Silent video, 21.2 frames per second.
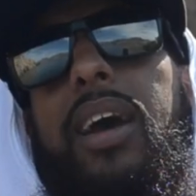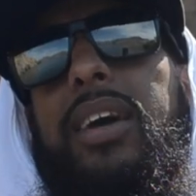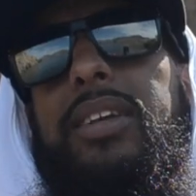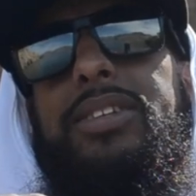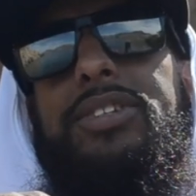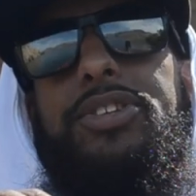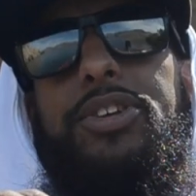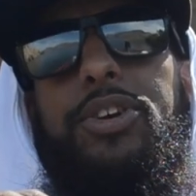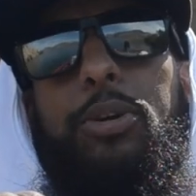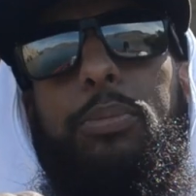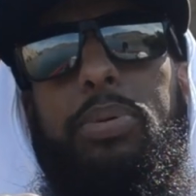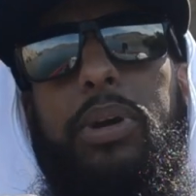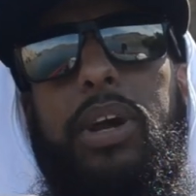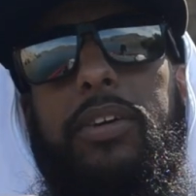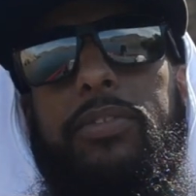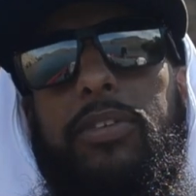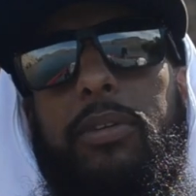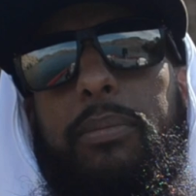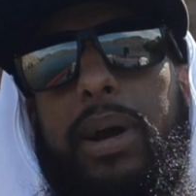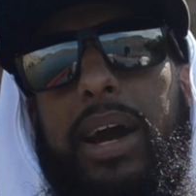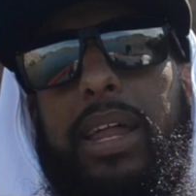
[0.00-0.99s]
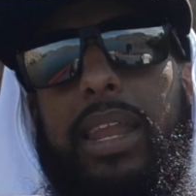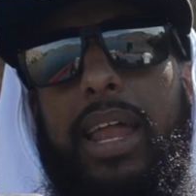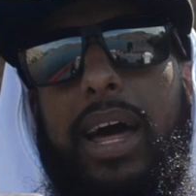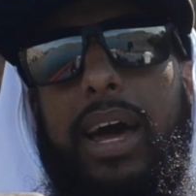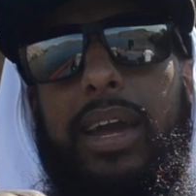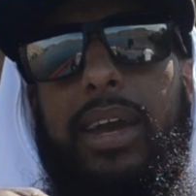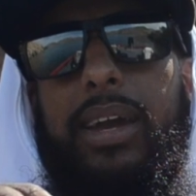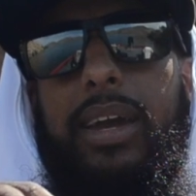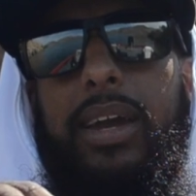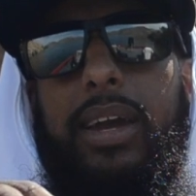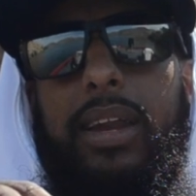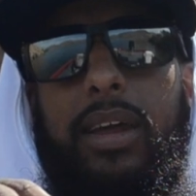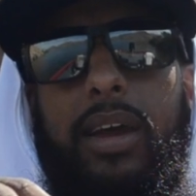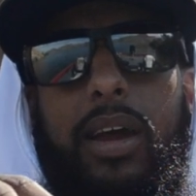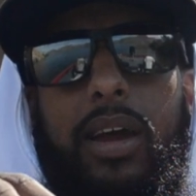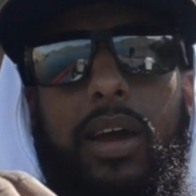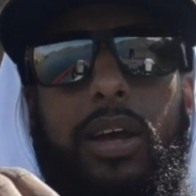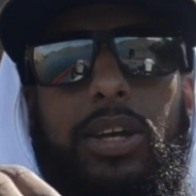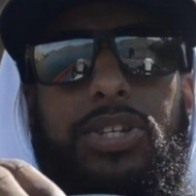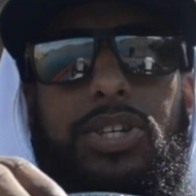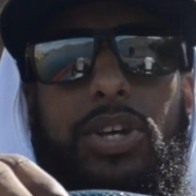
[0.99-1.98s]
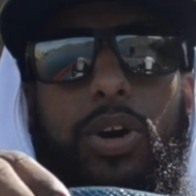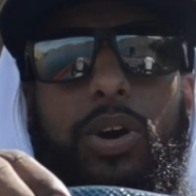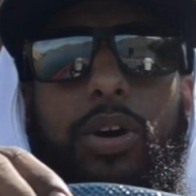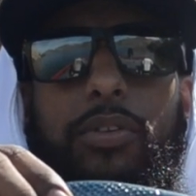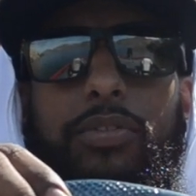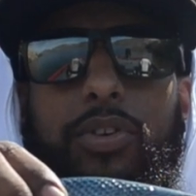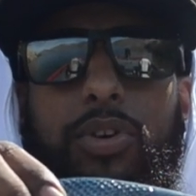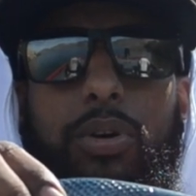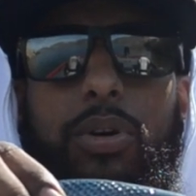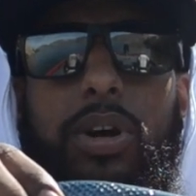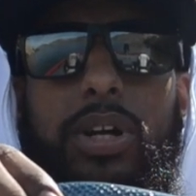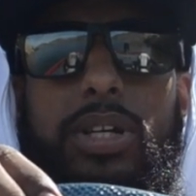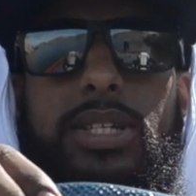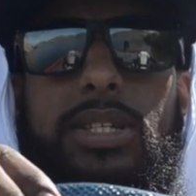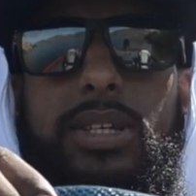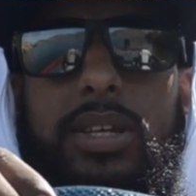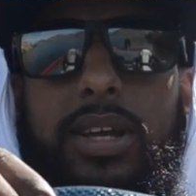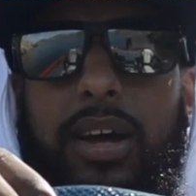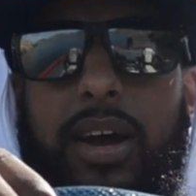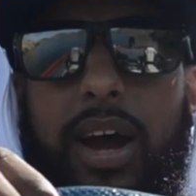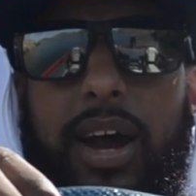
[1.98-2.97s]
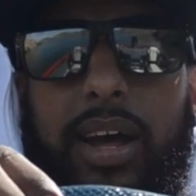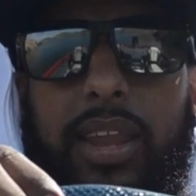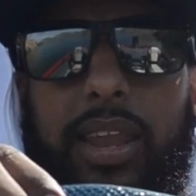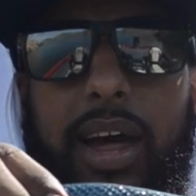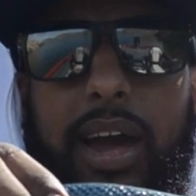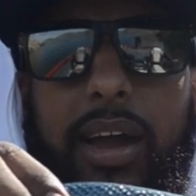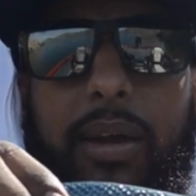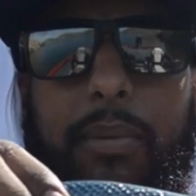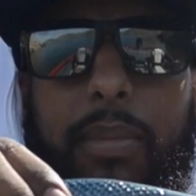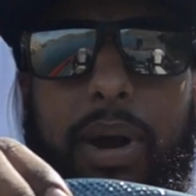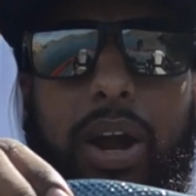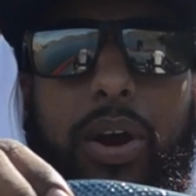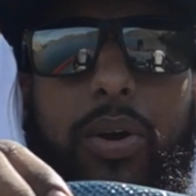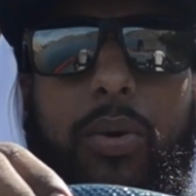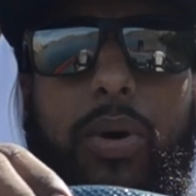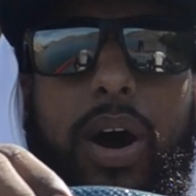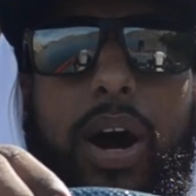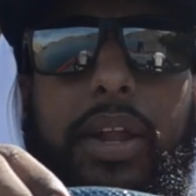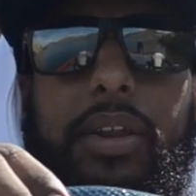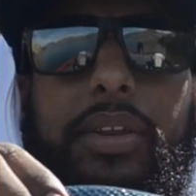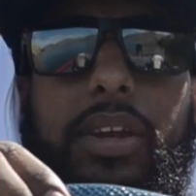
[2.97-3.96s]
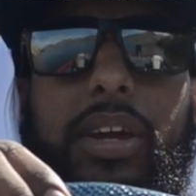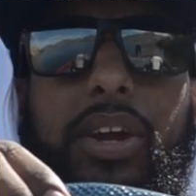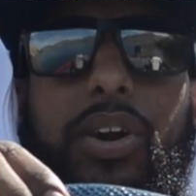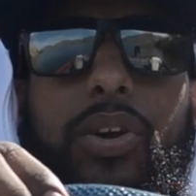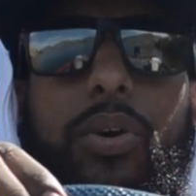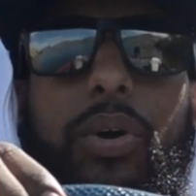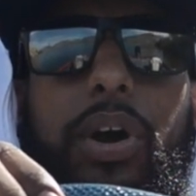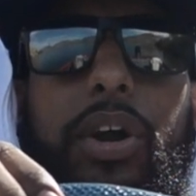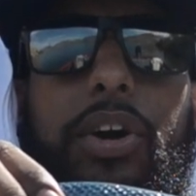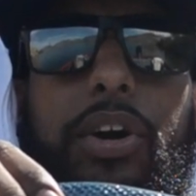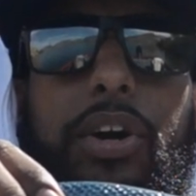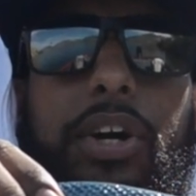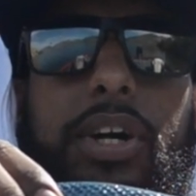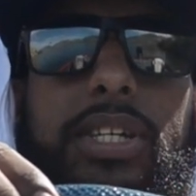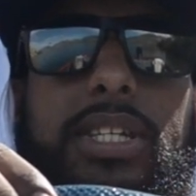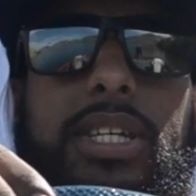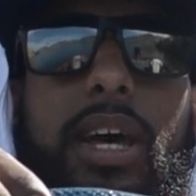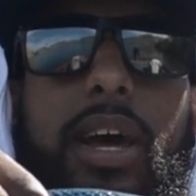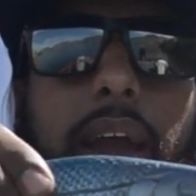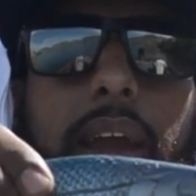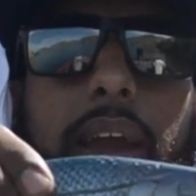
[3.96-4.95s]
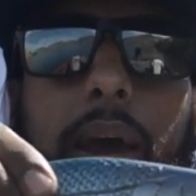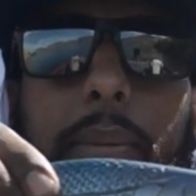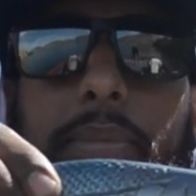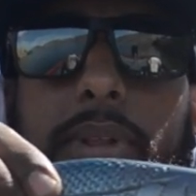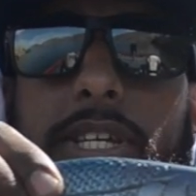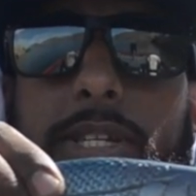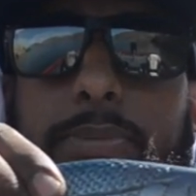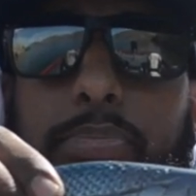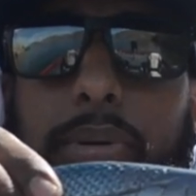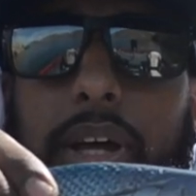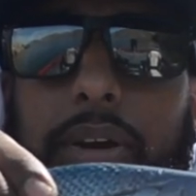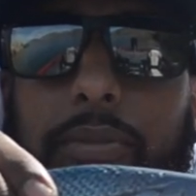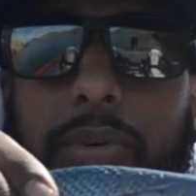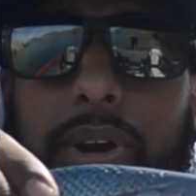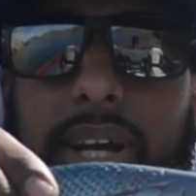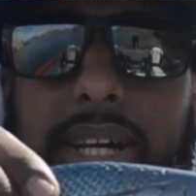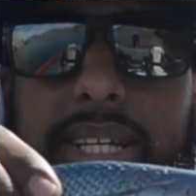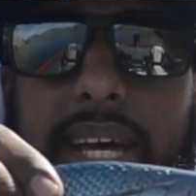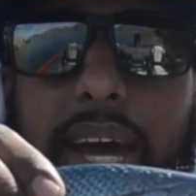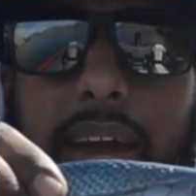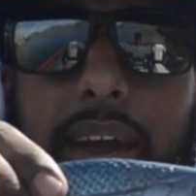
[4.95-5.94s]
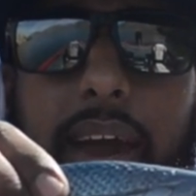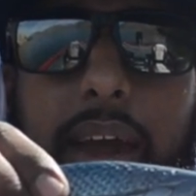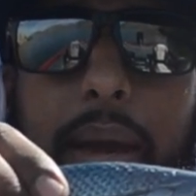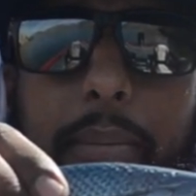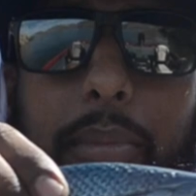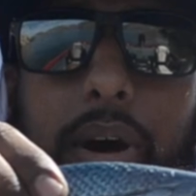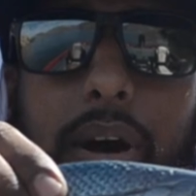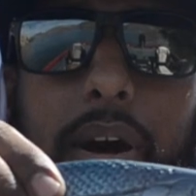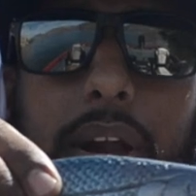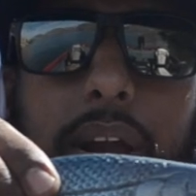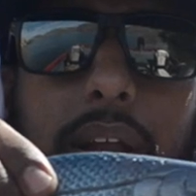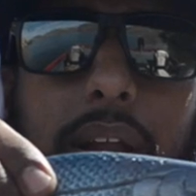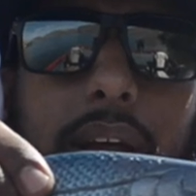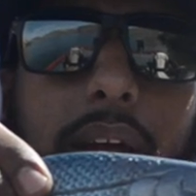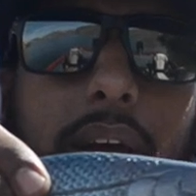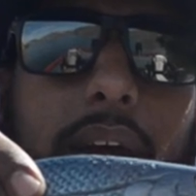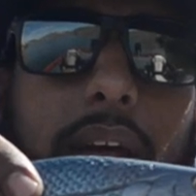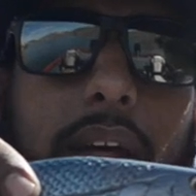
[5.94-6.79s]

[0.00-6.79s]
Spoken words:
It's too big for my liking, so of course I like my quad decoy hooks. I kept the split rings that came on it.